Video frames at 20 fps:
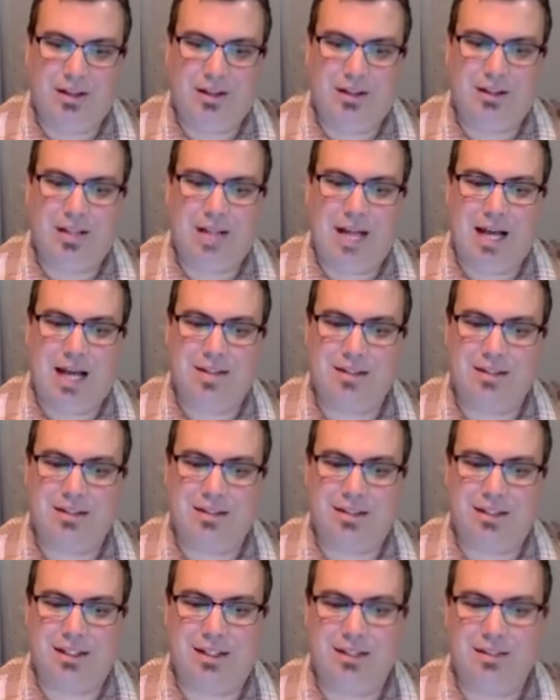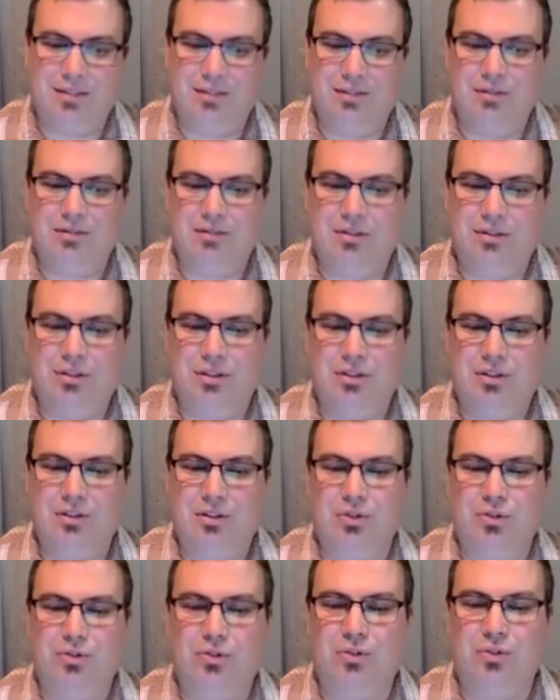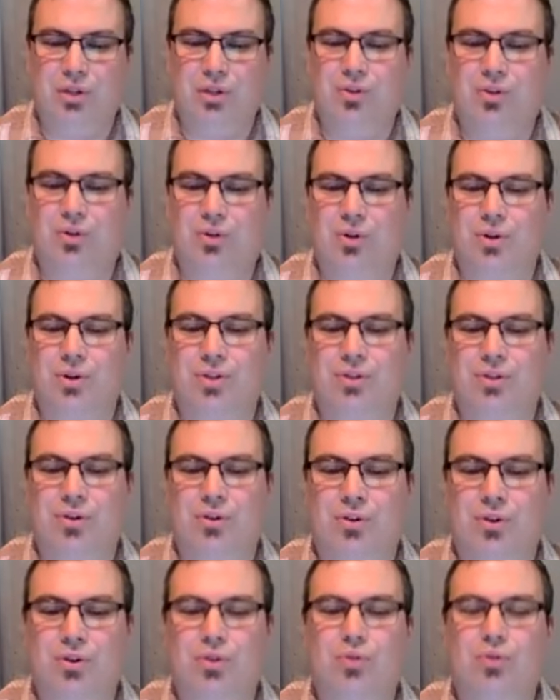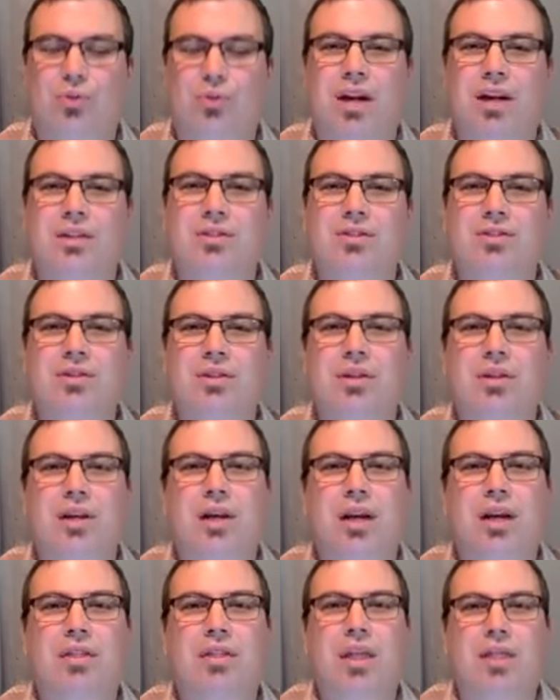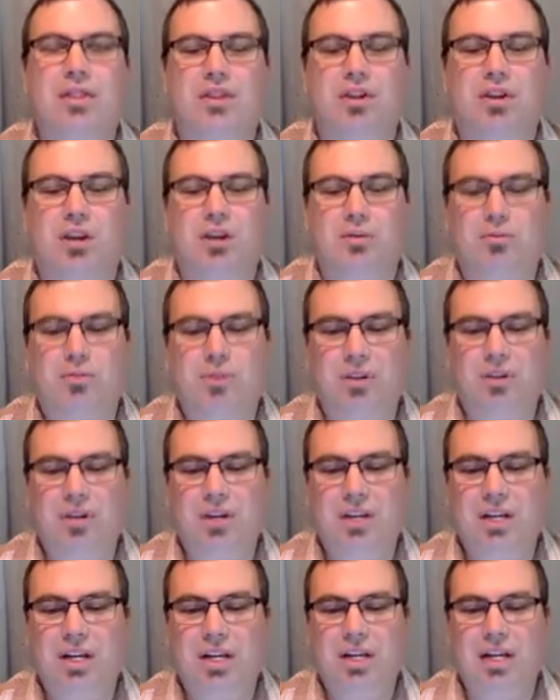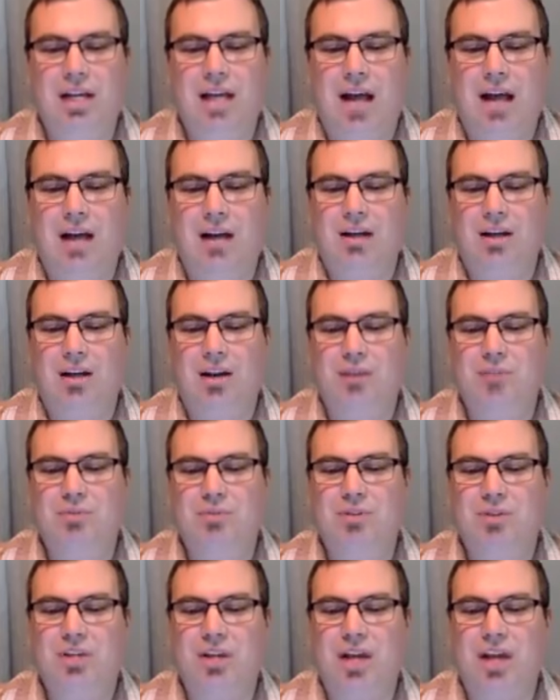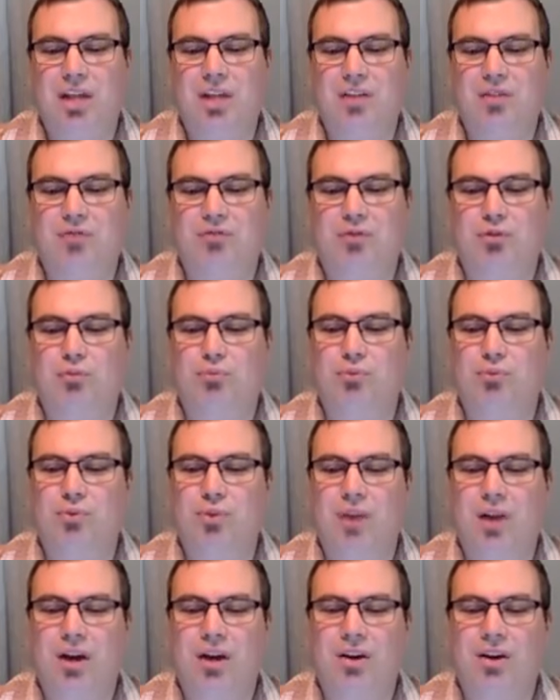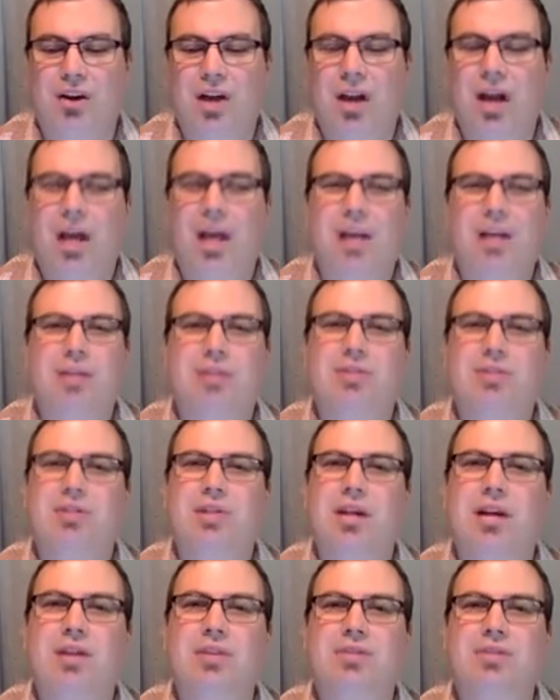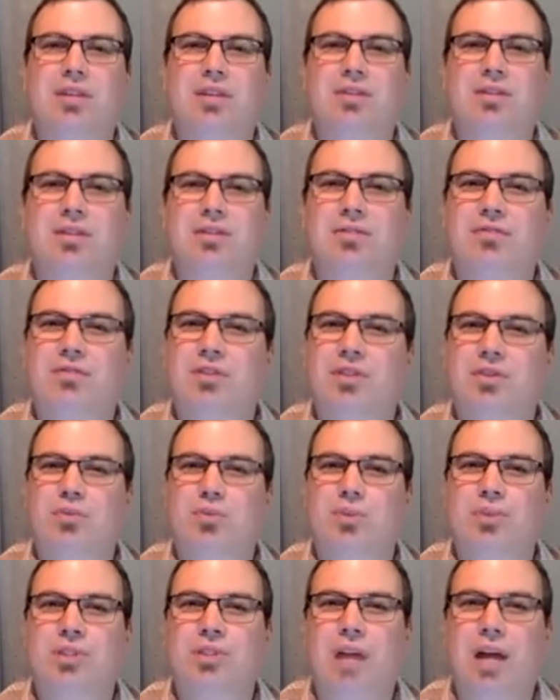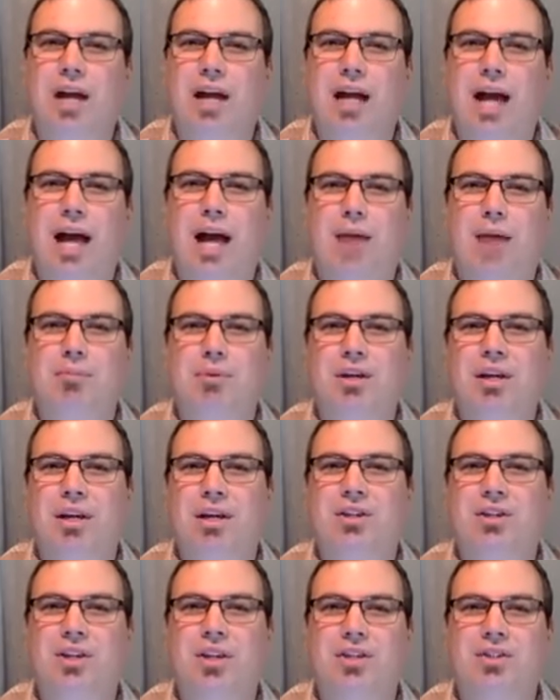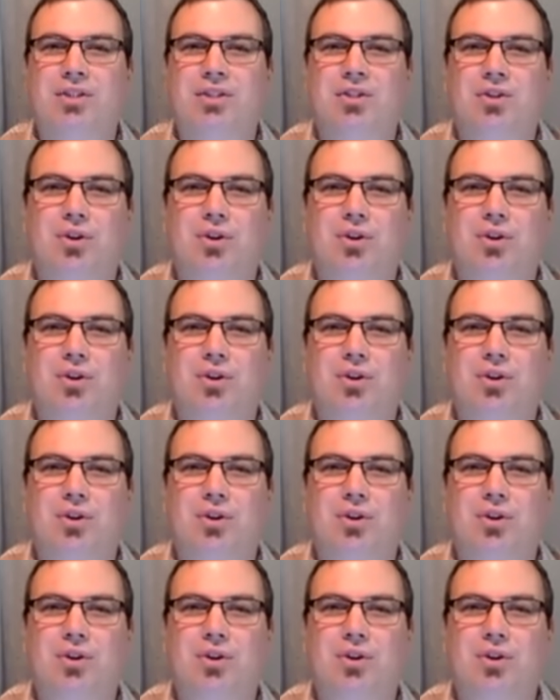Lastly, Luke writes that the community comes together for prayer, and it sounds as if this was not happening just